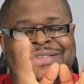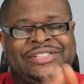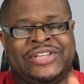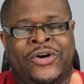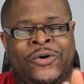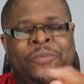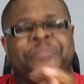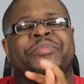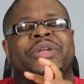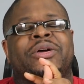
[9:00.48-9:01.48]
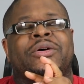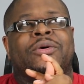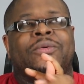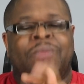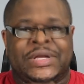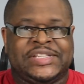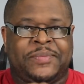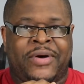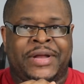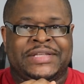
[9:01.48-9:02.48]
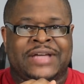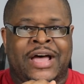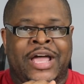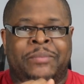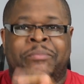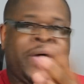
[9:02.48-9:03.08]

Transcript: So, once upon a time,